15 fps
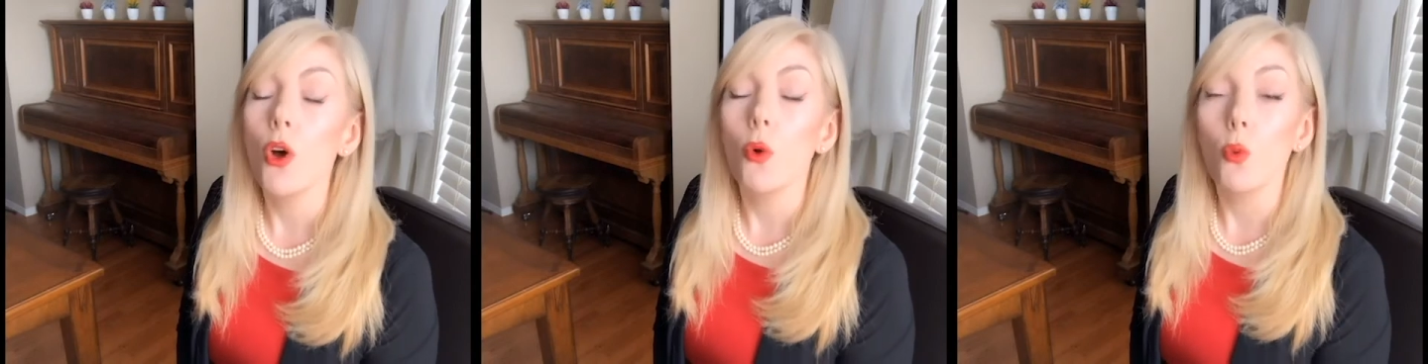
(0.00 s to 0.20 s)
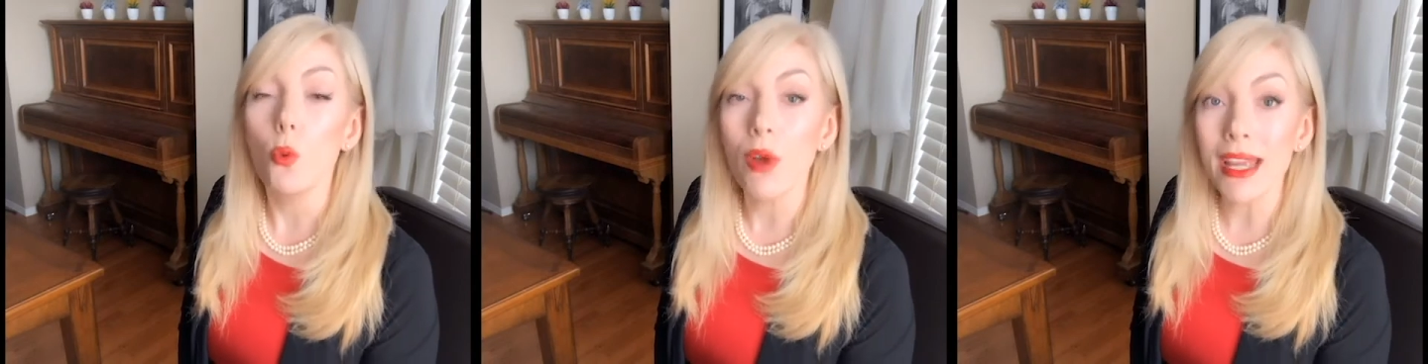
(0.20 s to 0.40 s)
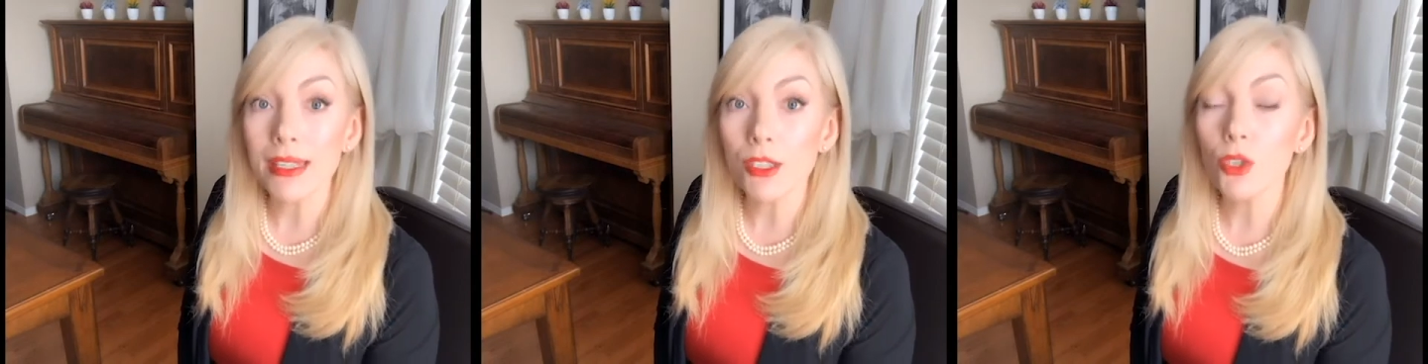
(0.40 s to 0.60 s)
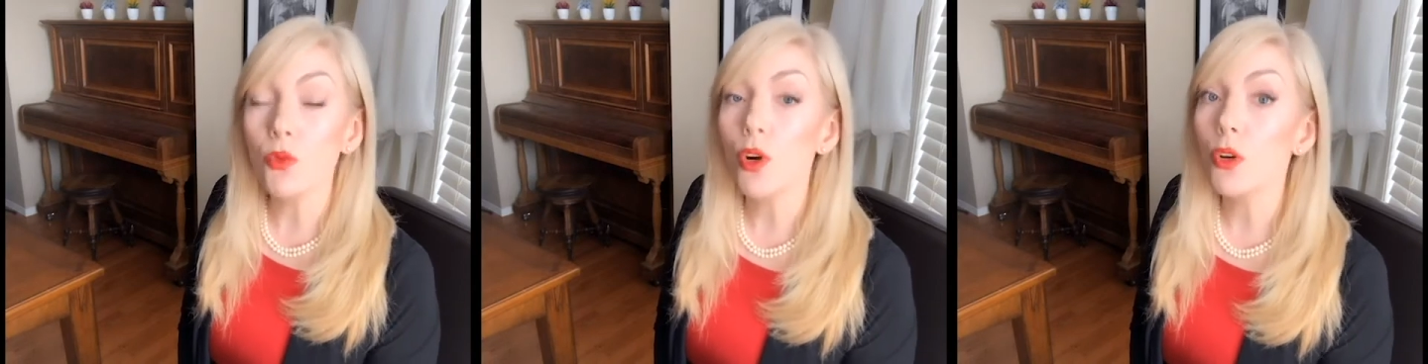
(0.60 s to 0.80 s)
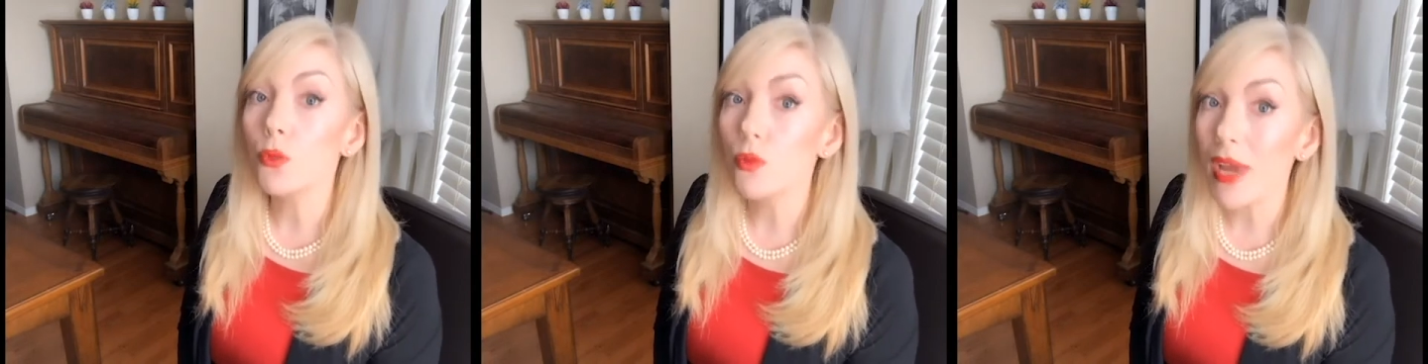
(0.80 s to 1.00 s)
When you
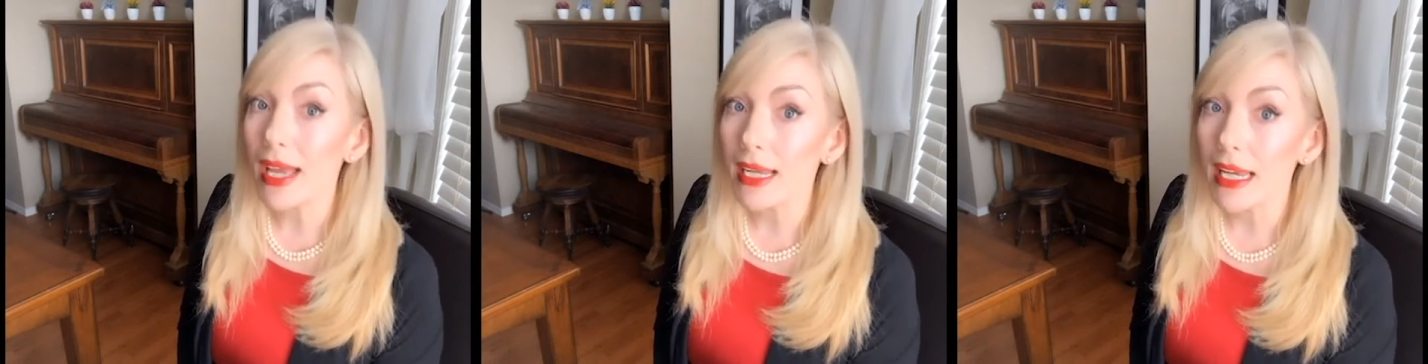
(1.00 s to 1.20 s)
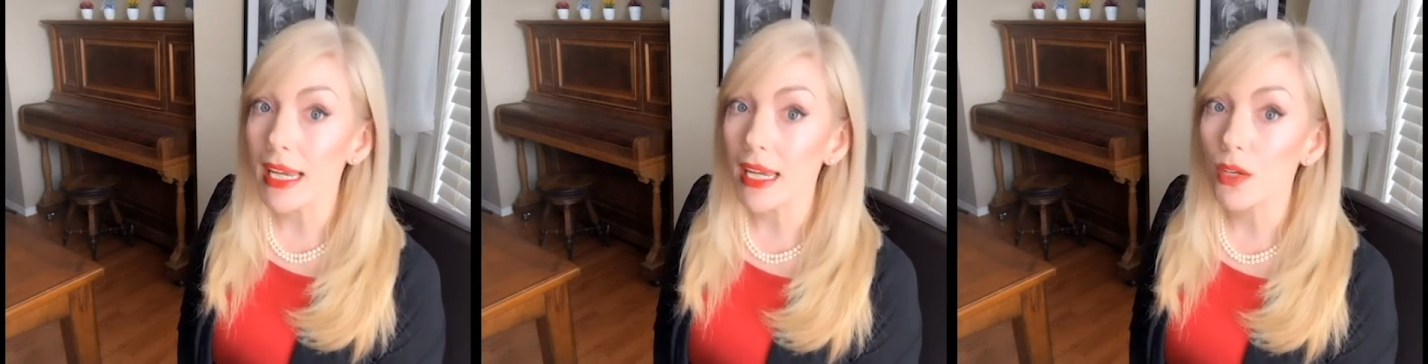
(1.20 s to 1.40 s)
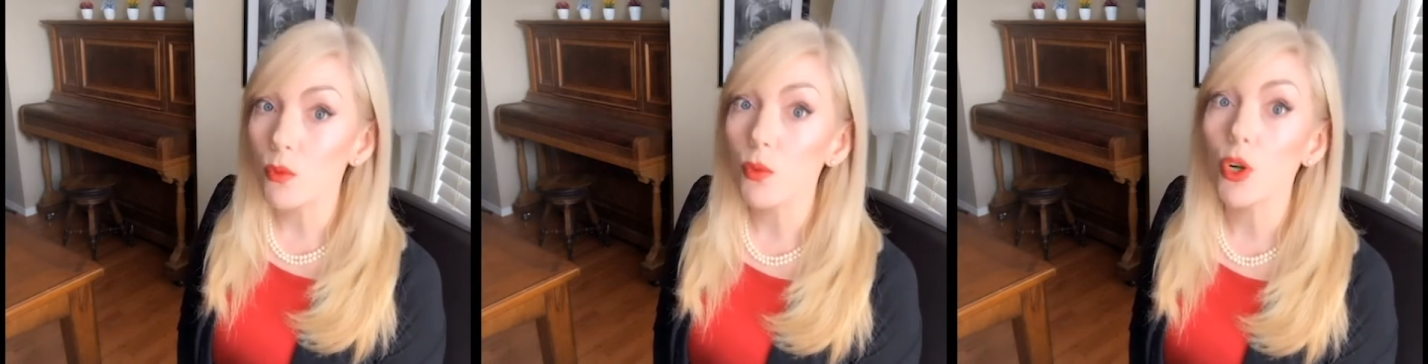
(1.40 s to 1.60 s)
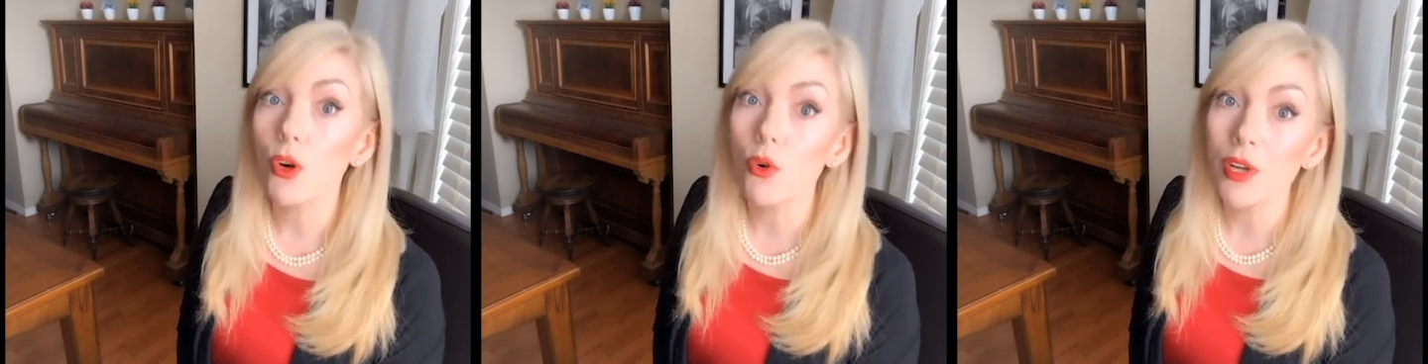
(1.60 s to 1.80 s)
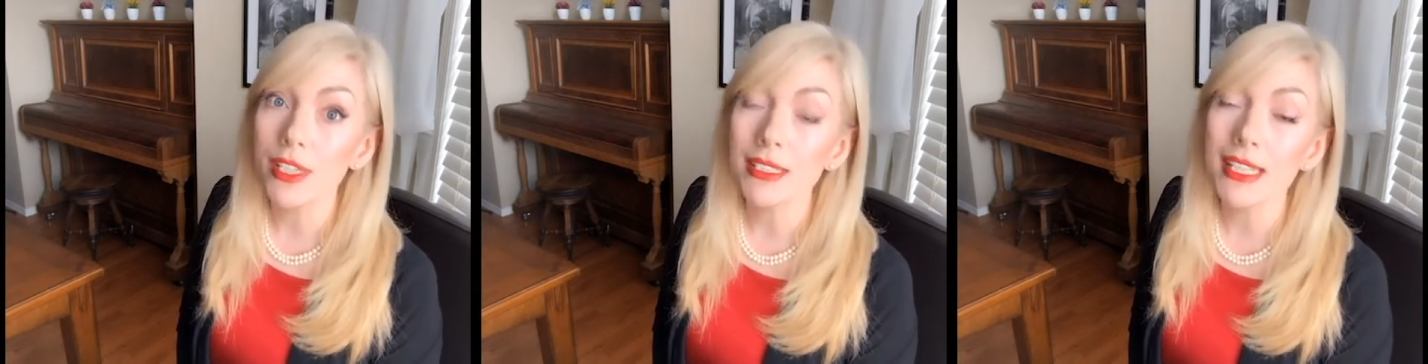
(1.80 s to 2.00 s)
are ready, we're
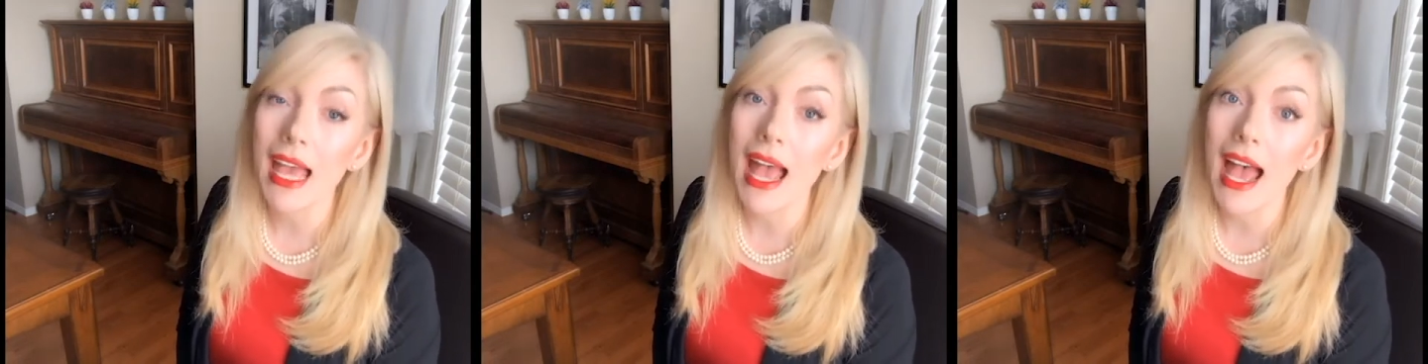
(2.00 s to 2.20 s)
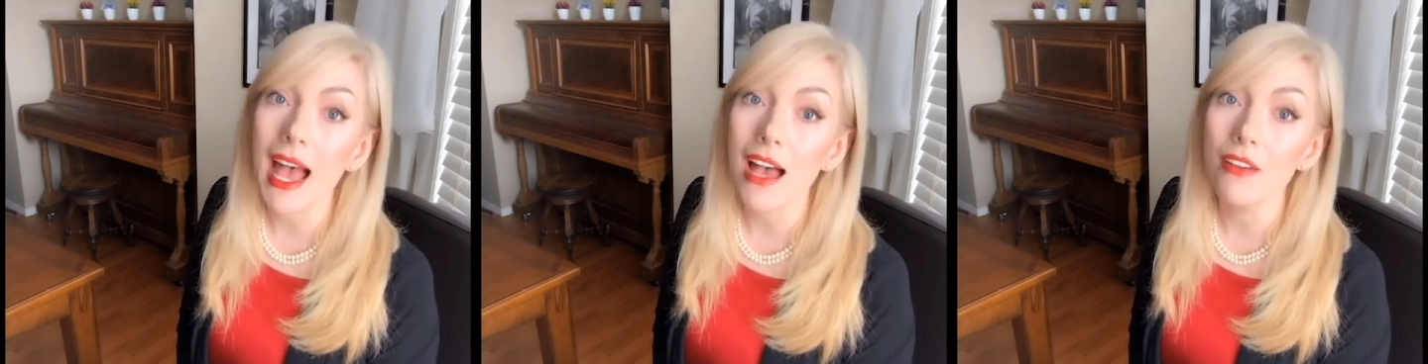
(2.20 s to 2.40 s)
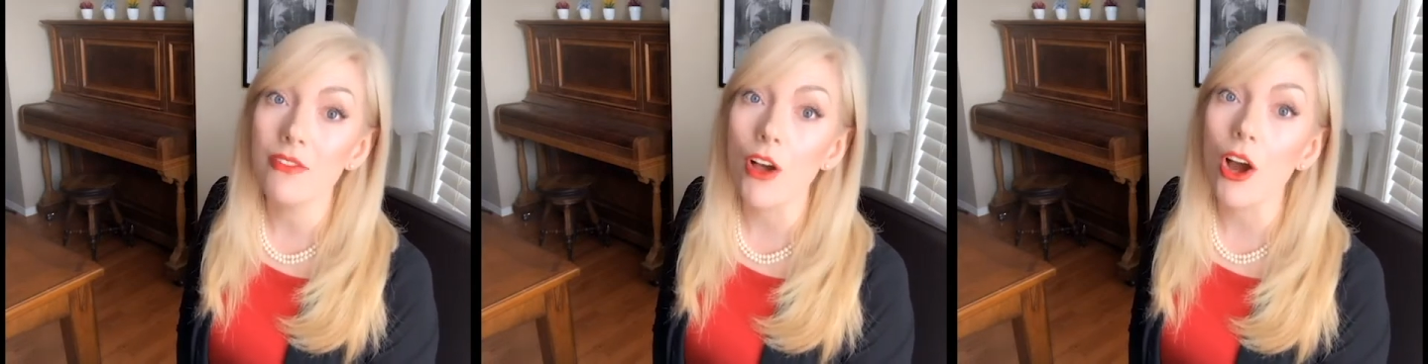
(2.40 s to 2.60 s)
going to have